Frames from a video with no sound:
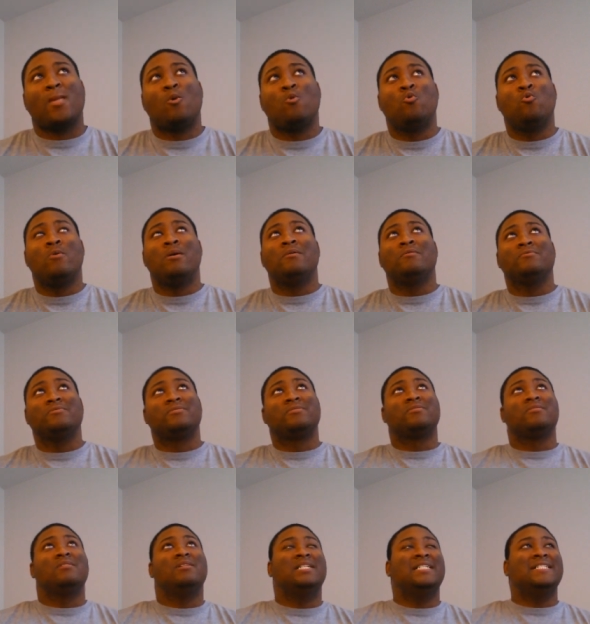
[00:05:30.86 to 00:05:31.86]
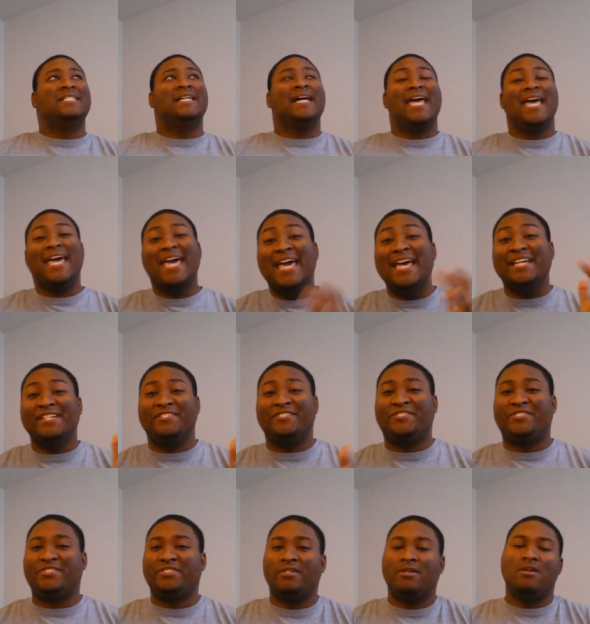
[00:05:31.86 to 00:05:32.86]
who else? Uh,
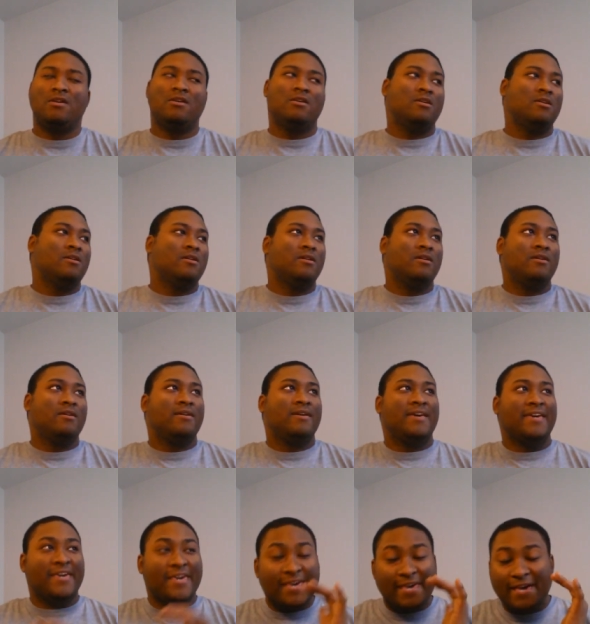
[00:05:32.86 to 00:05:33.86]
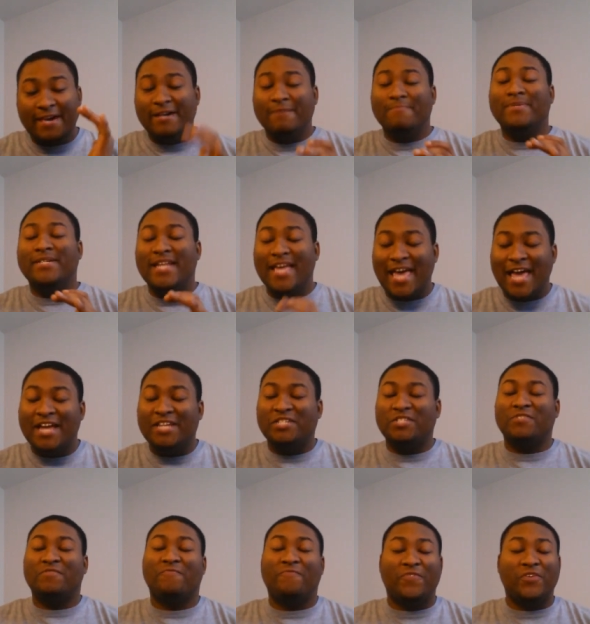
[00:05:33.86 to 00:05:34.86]
Edge. Him and
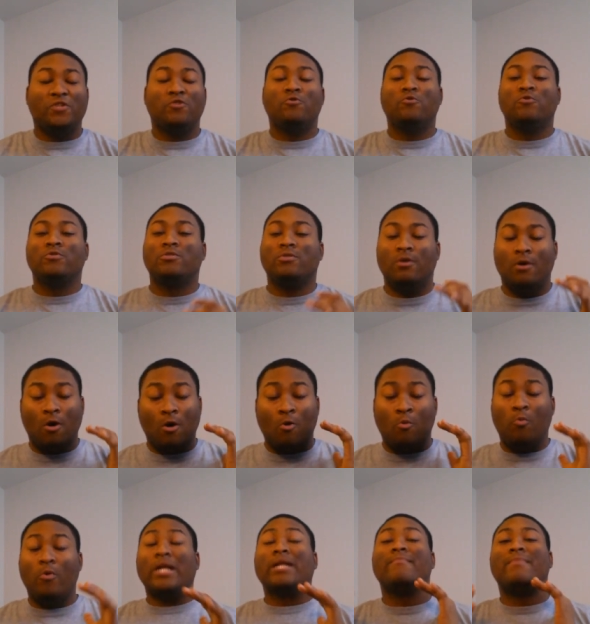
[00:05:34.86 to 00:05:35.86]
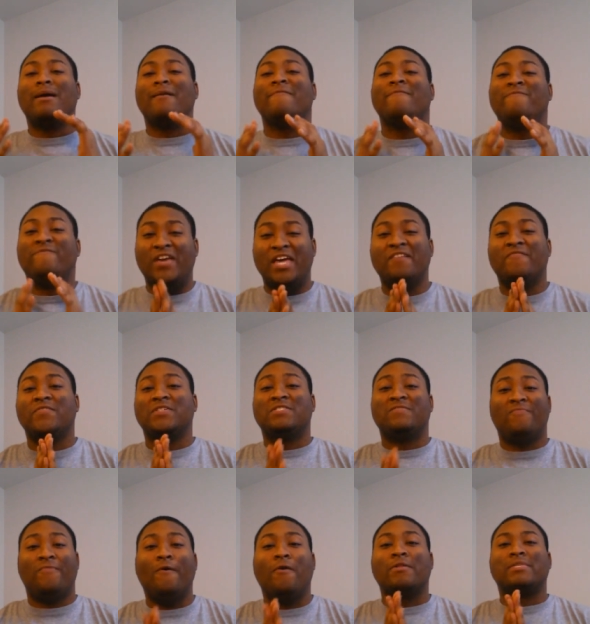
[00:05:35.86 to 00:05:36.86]
Edge's feud are one of my favorites
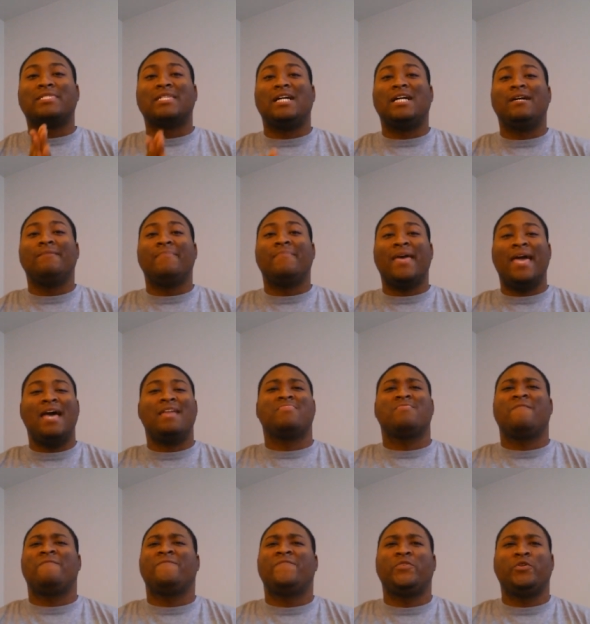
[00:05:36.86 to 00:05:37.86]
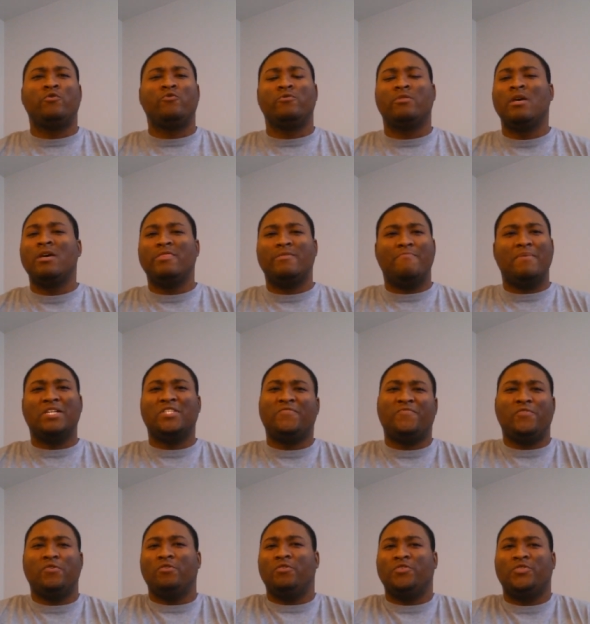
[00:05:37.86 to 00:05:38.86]
of all time. They had the feud, the best
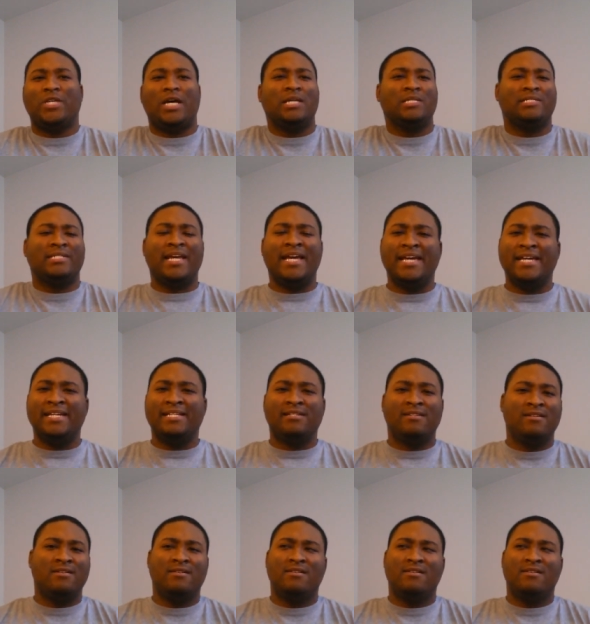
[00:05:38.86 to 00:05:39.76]
feud of two thousand eight,